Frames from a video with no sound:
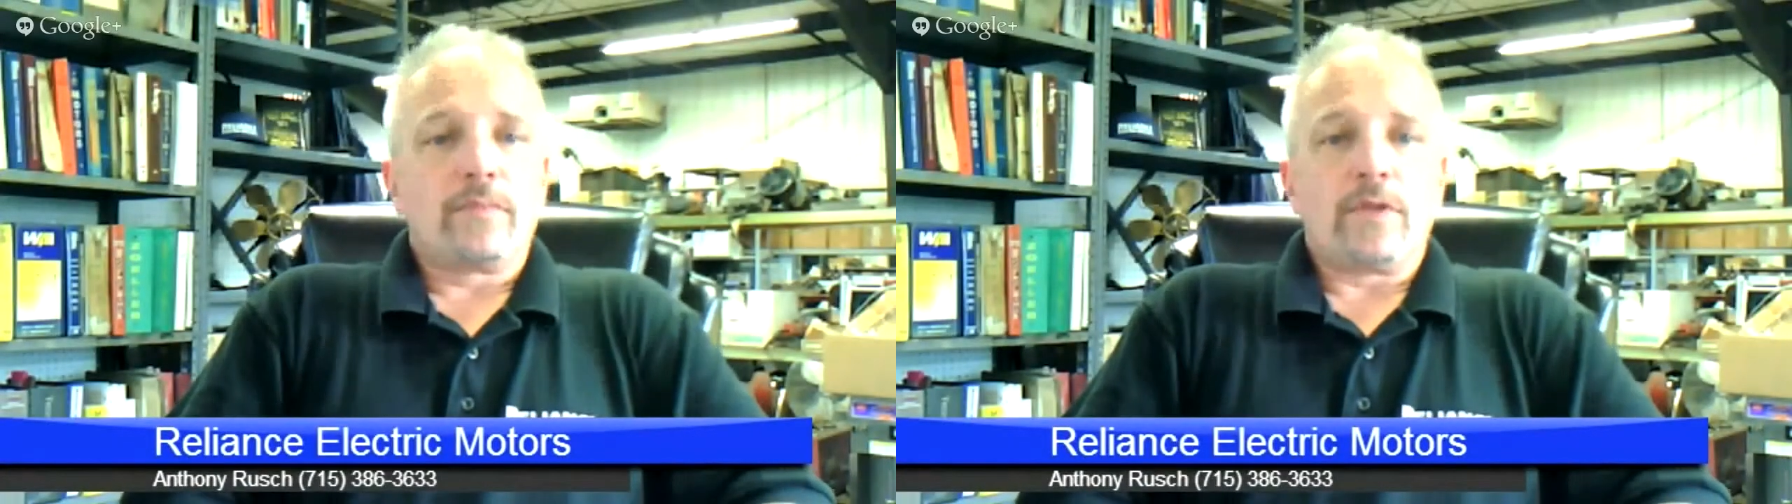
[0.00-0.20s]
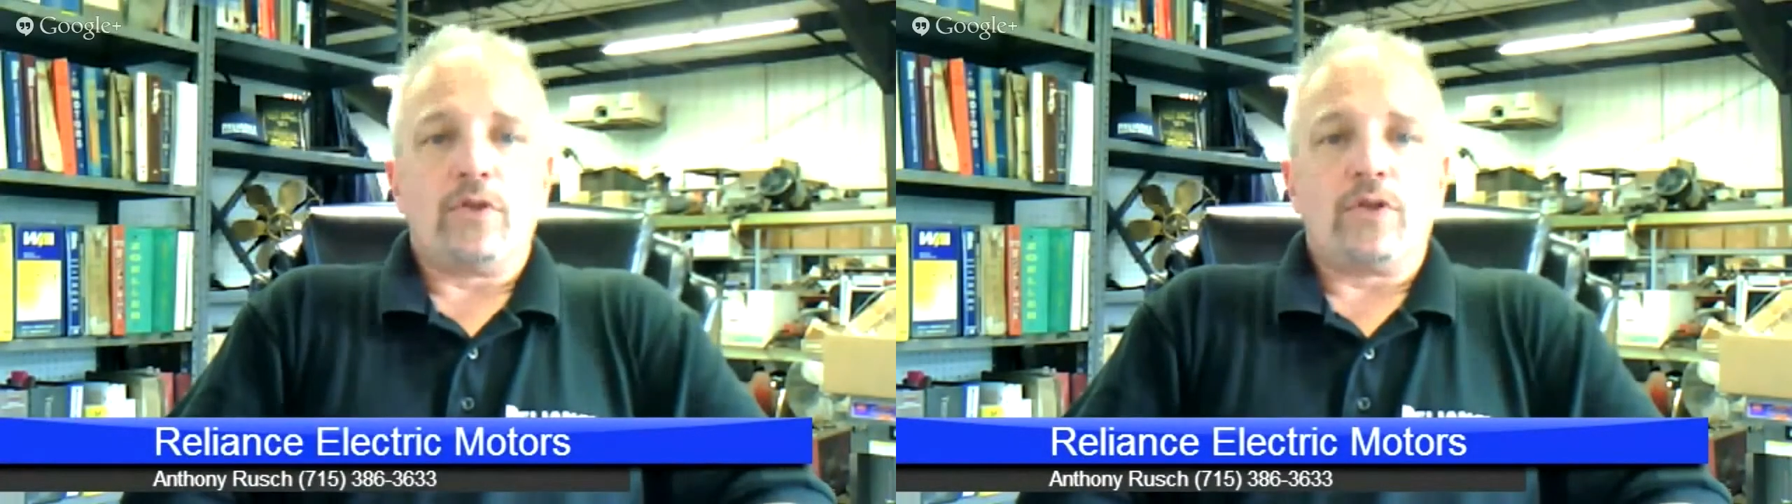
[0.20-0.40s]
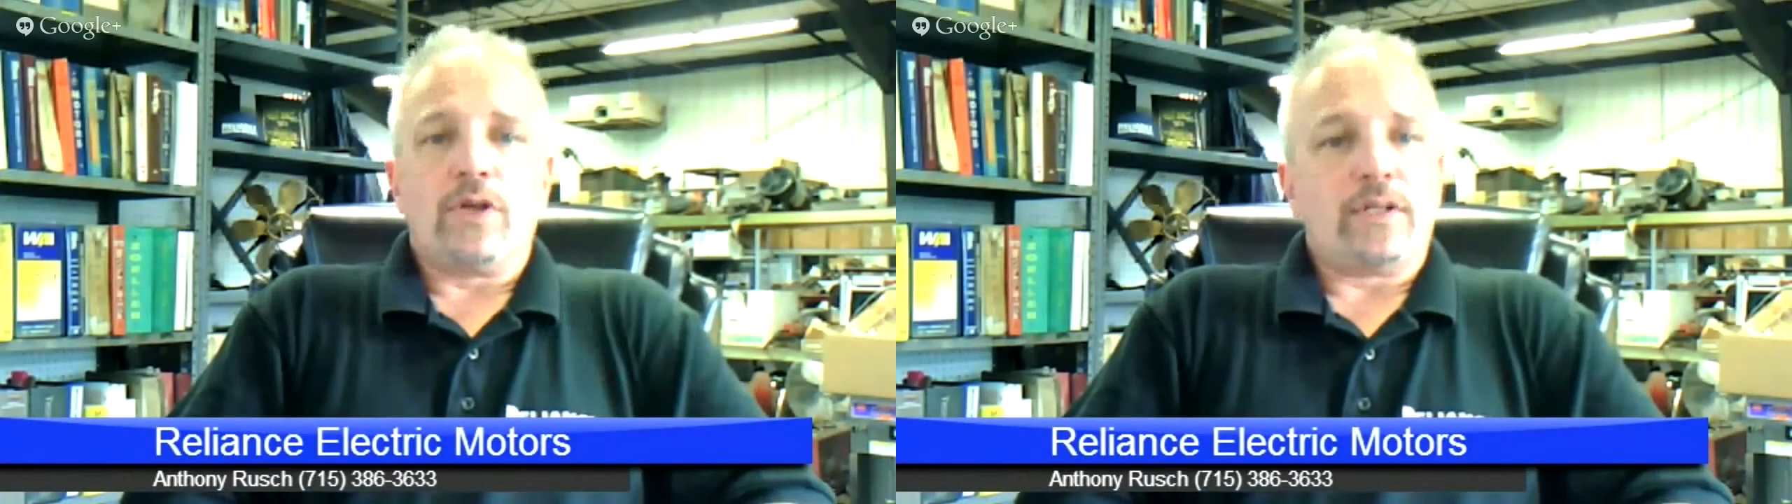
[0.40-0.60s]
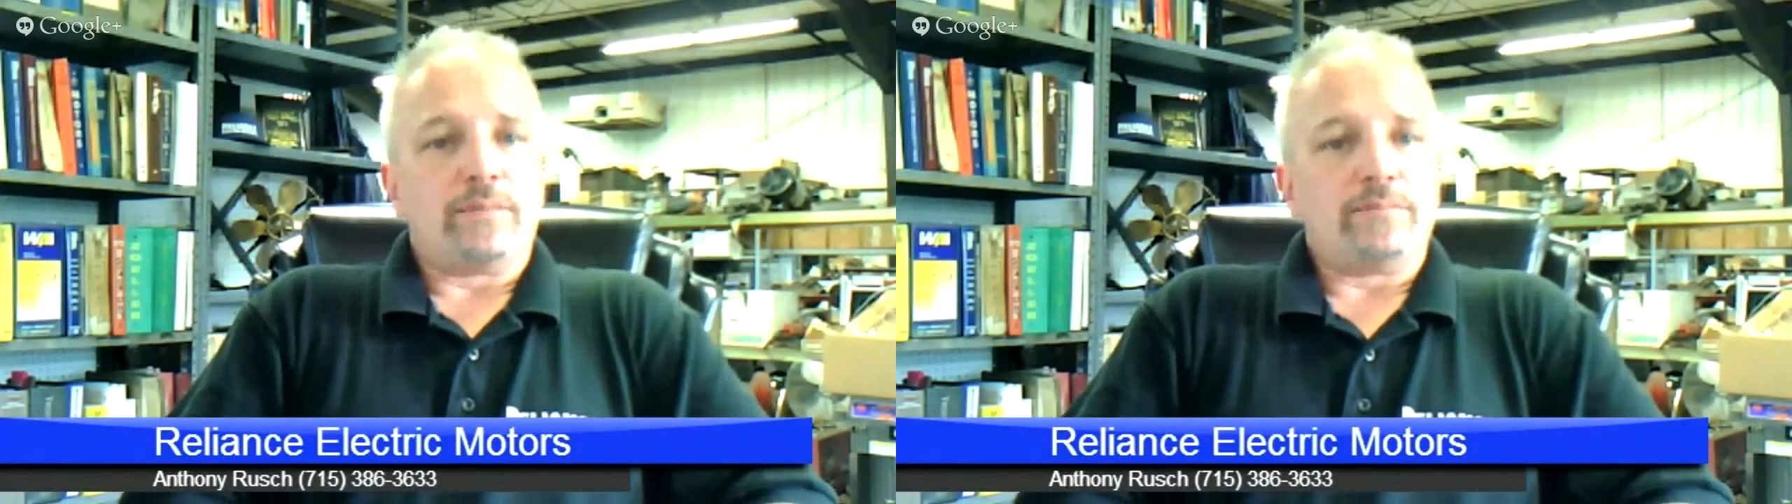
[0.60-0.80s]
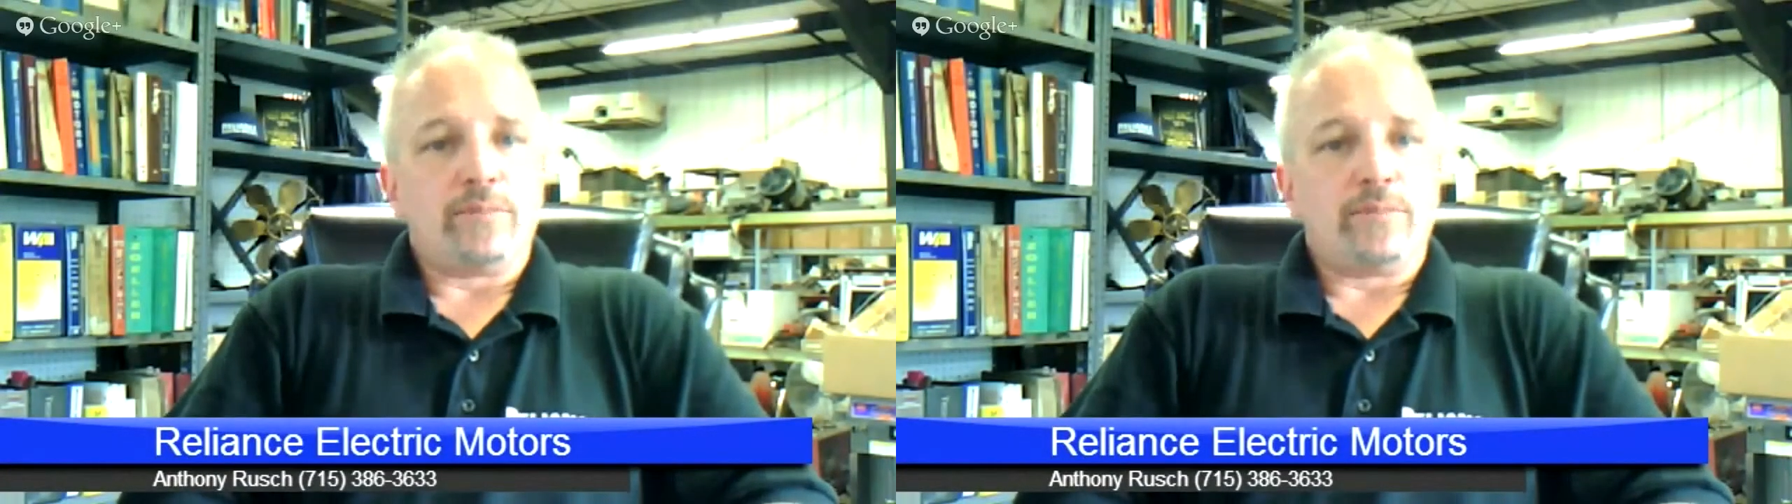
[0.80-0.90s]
Do a